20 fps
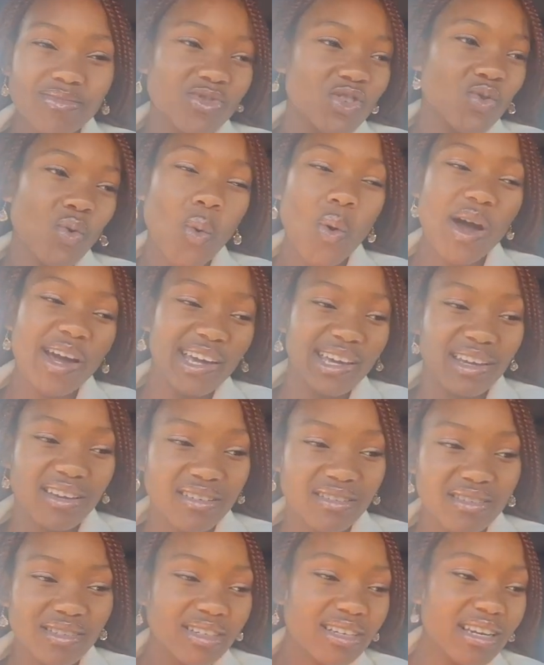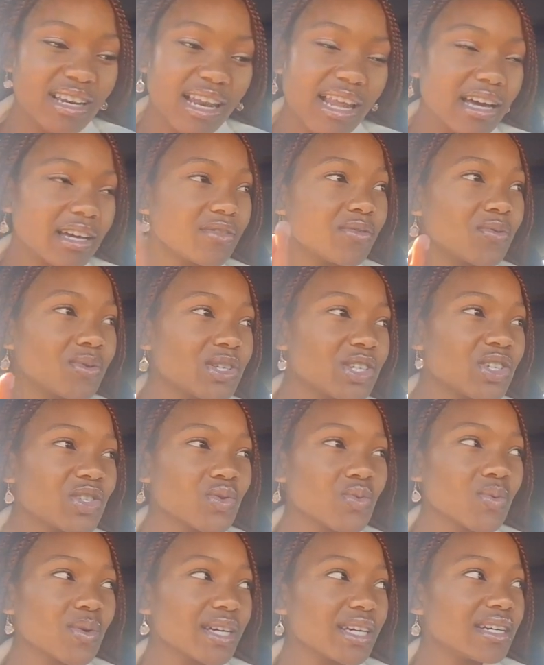joy in life, which
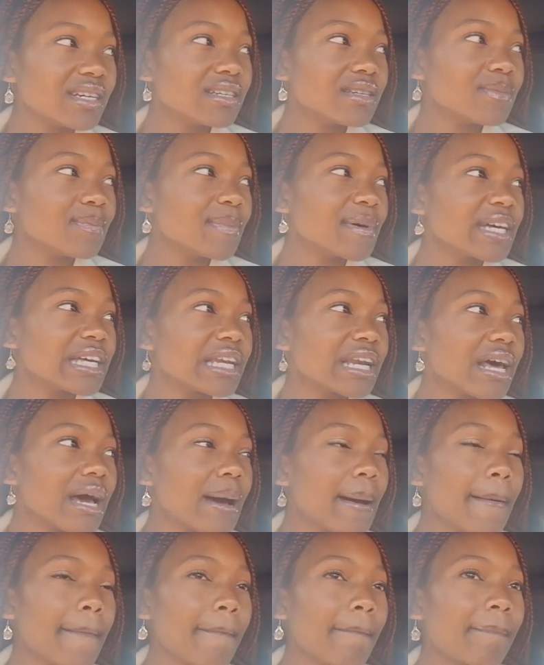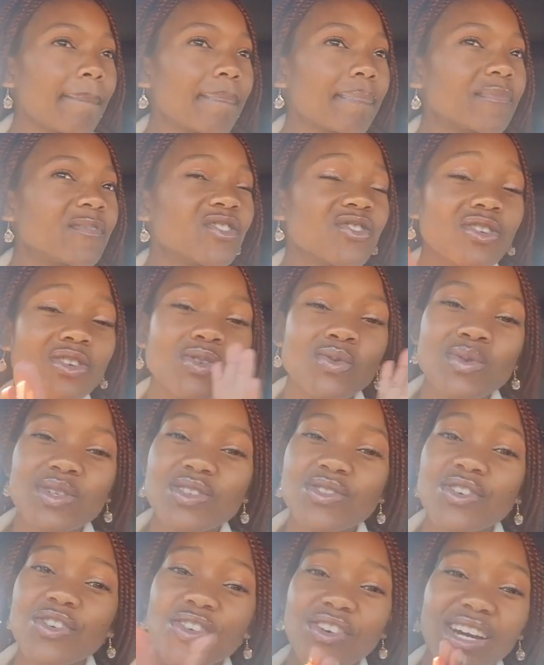is weird. But Trish
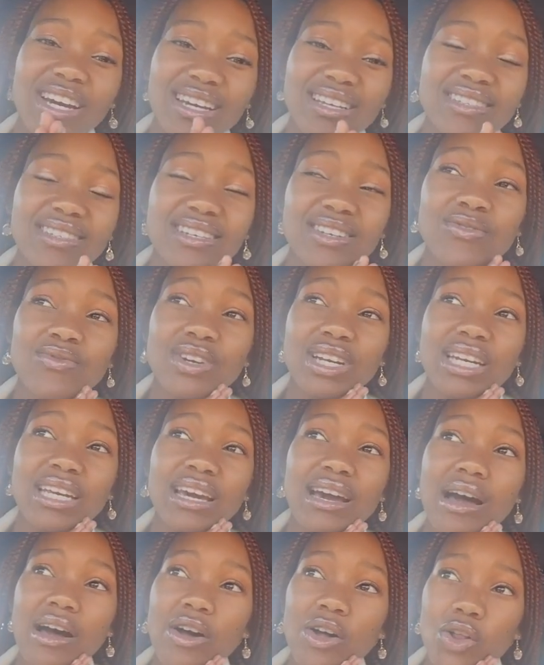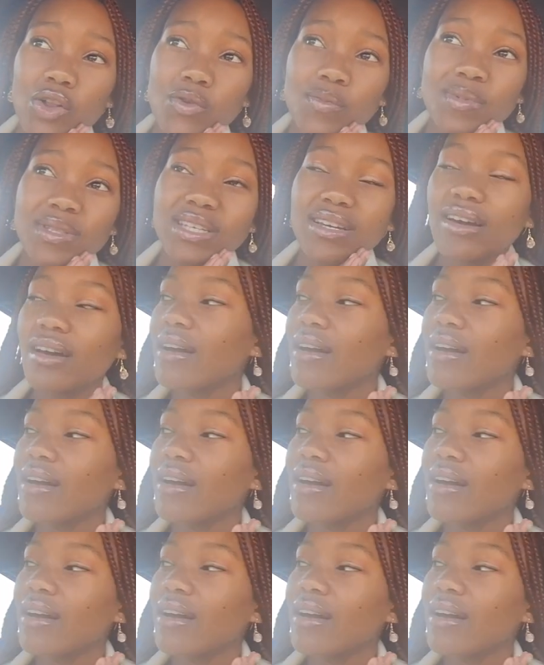was great. It really helped.